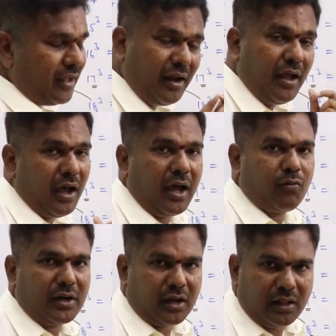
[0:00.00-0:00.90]
there, or
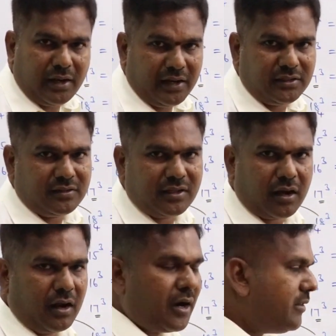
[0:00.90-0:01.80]
what are all the digits
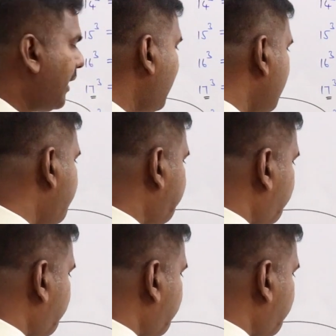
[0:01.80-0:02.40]
are not there.